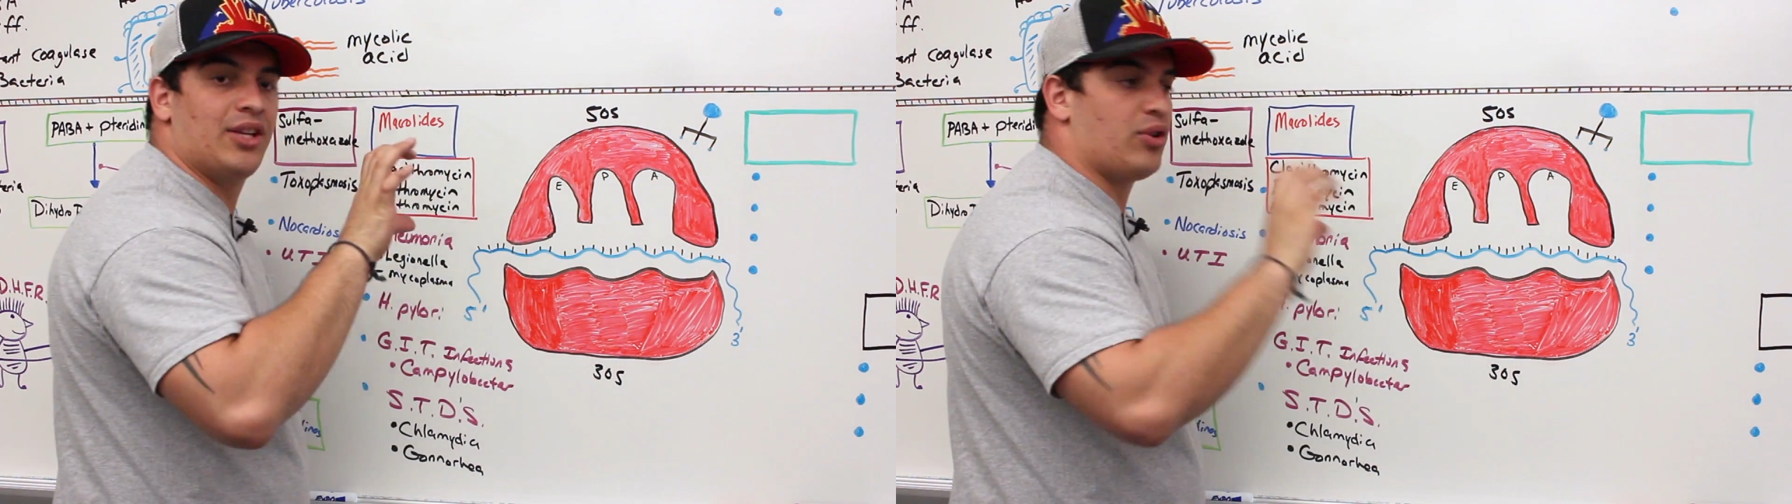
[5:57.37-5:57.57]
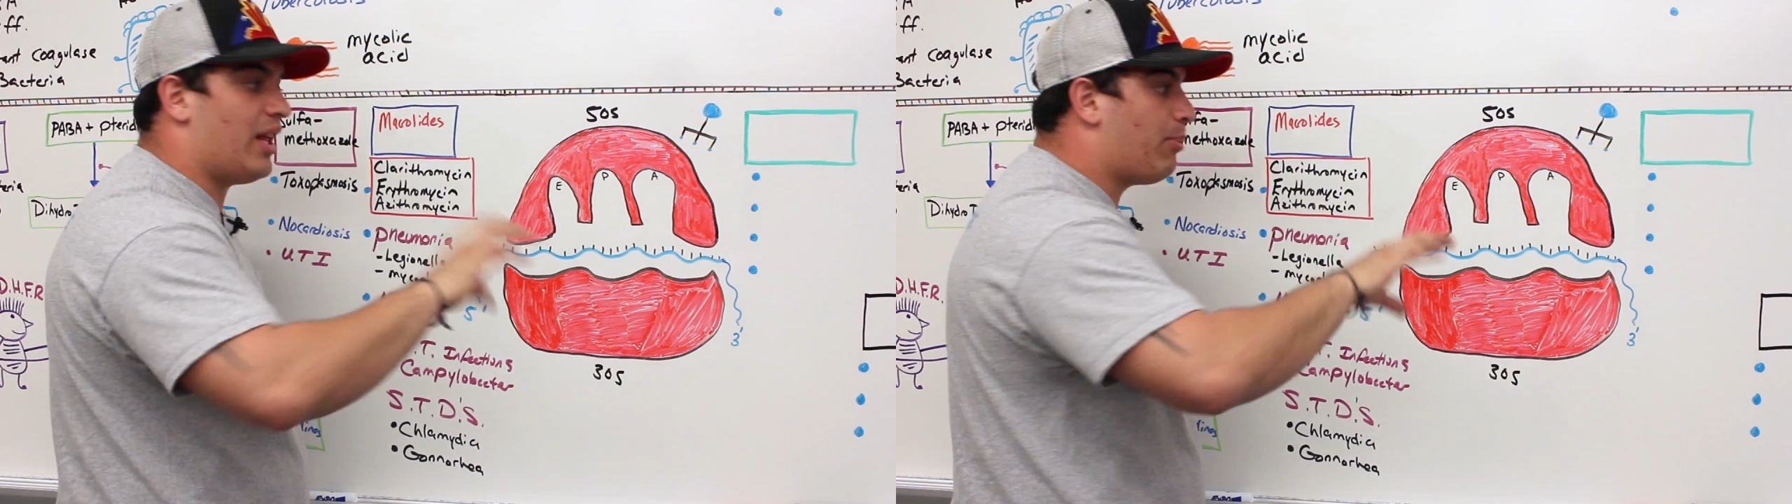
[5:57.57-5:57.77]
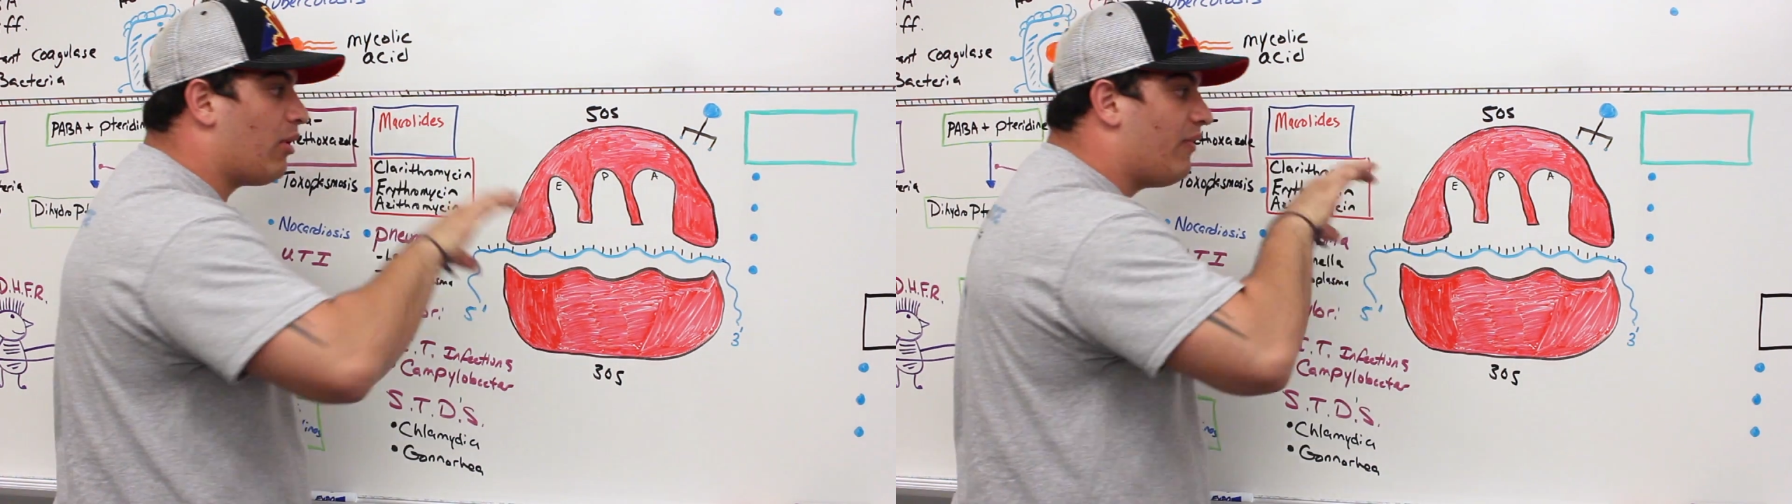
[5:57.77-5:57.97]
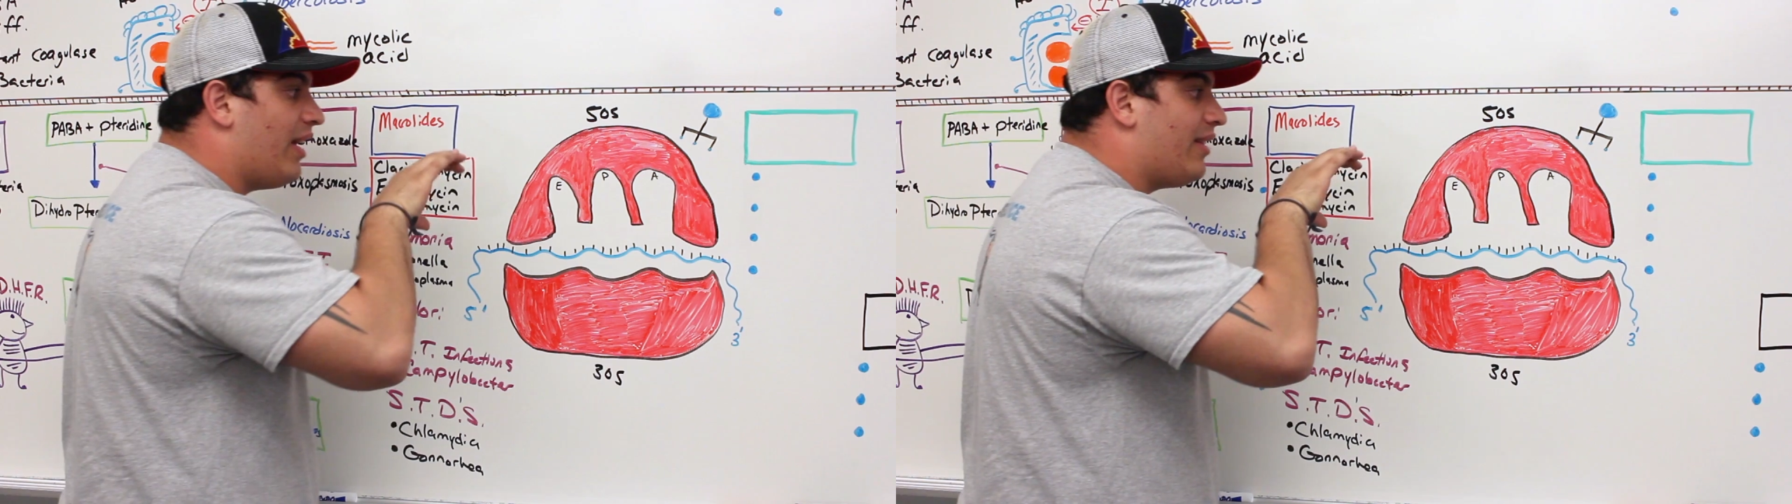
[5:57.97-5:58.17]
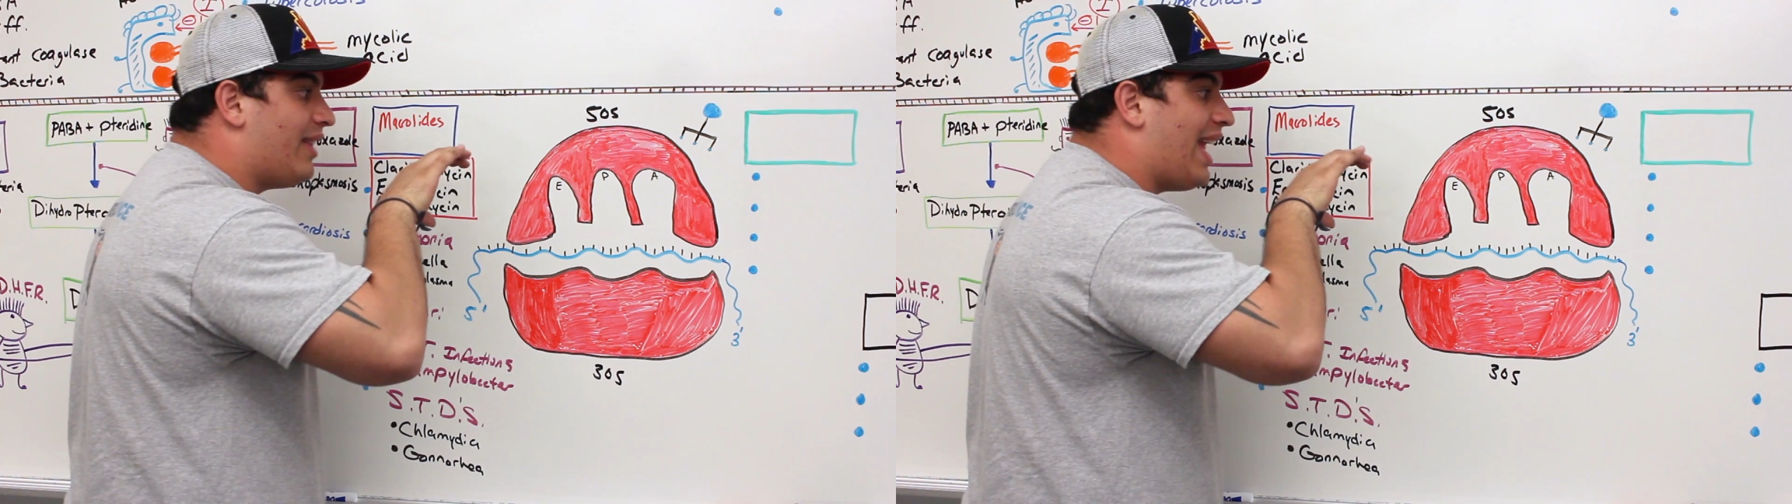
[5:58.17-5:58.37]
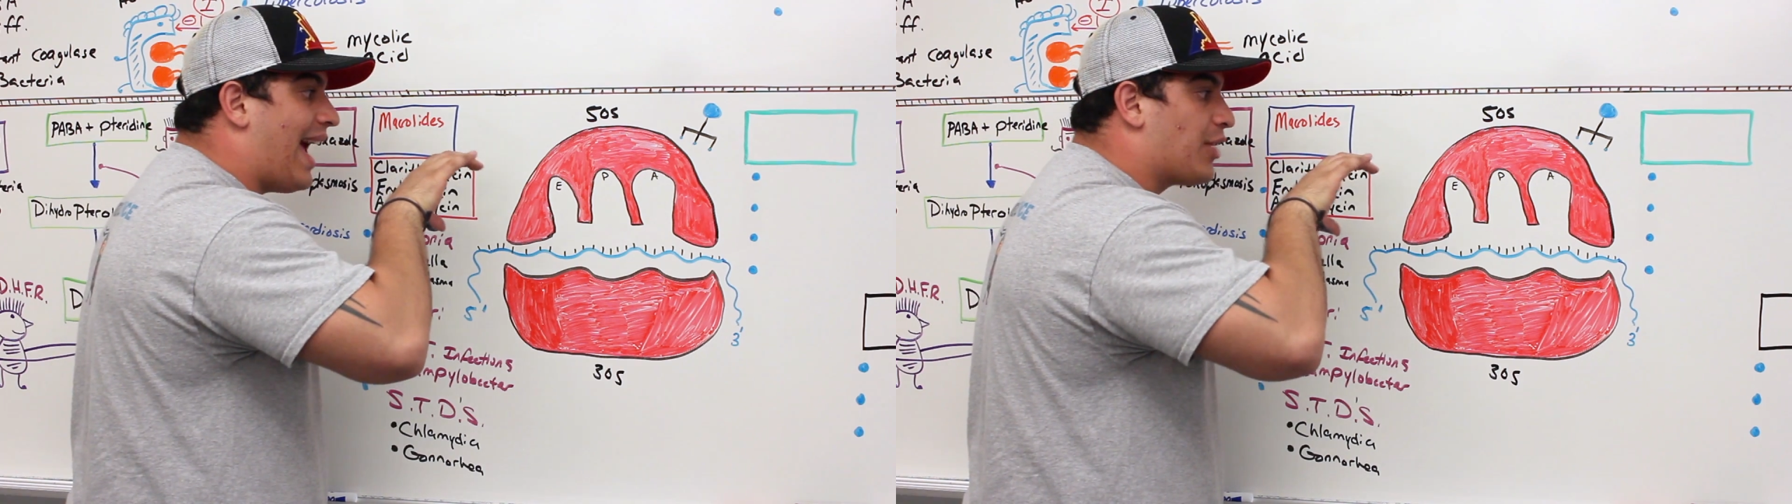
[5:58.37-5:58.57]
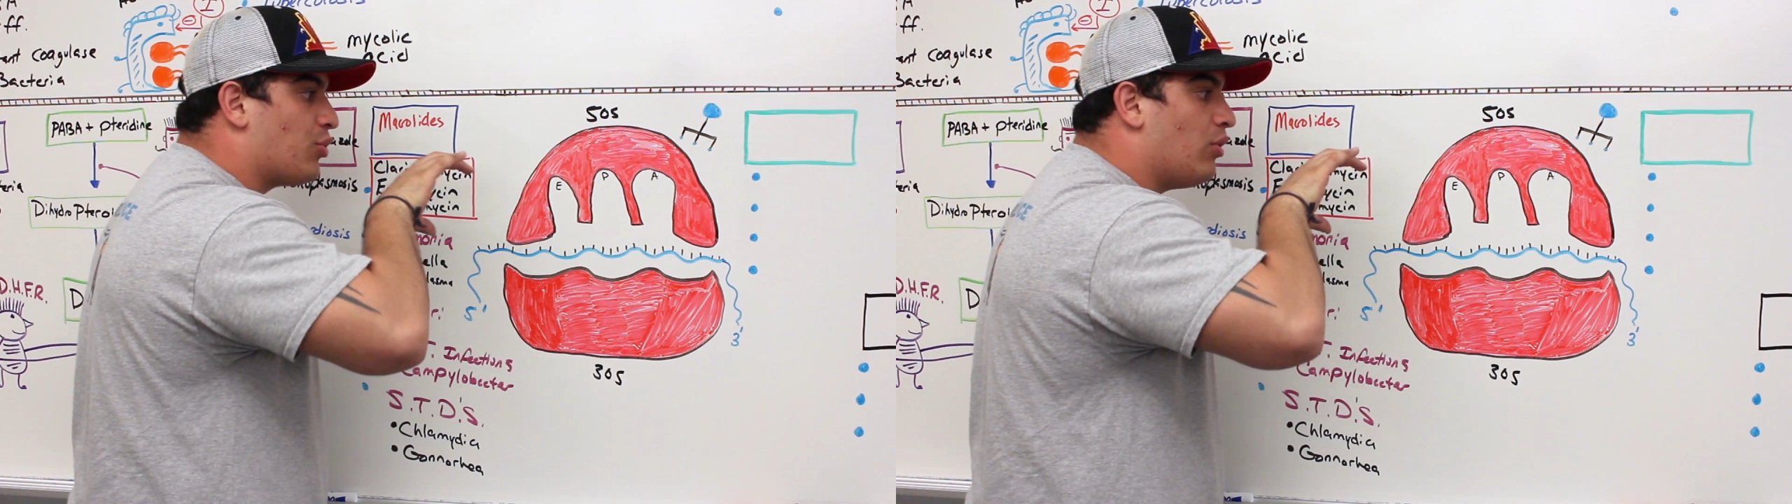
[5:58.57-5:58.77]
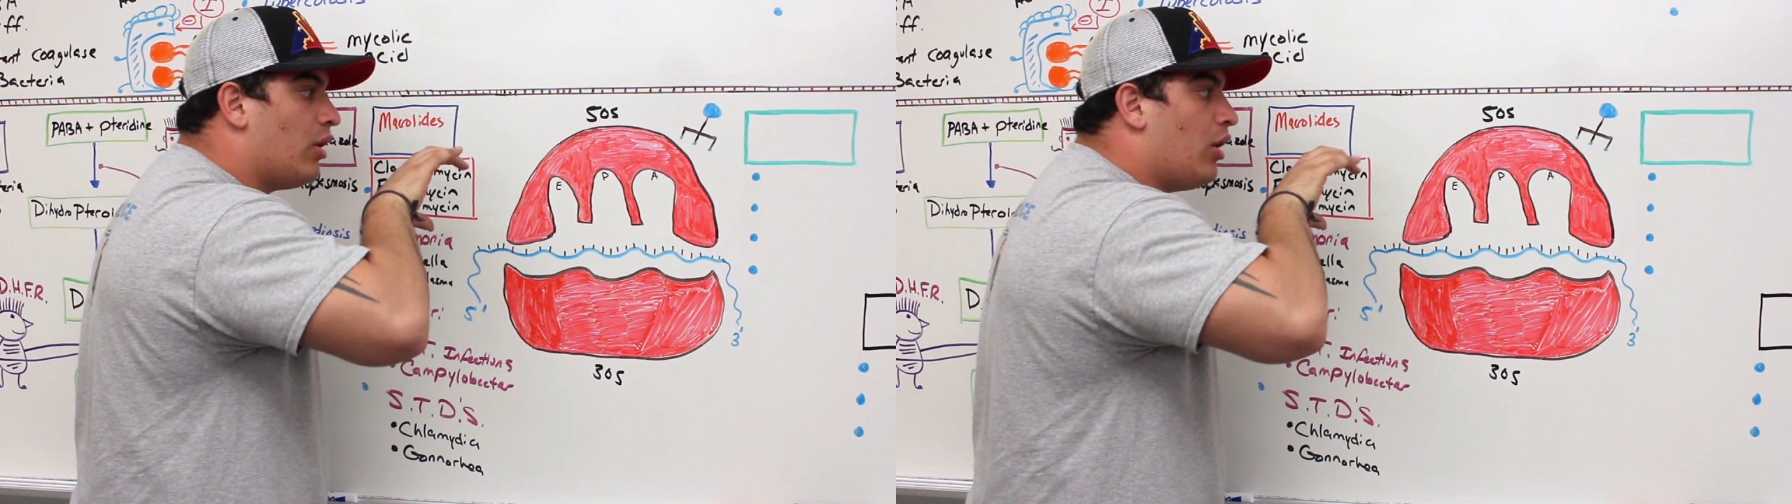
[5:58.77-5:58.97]
So they prevent the
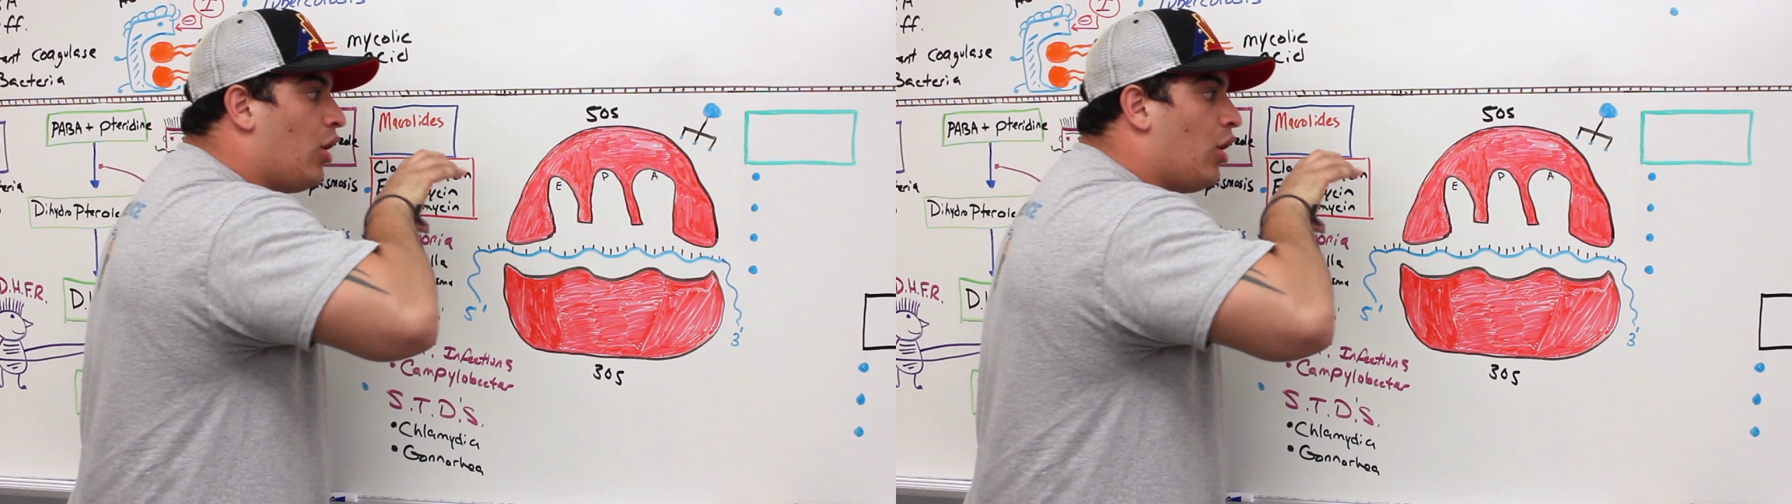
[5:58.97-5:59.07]
actual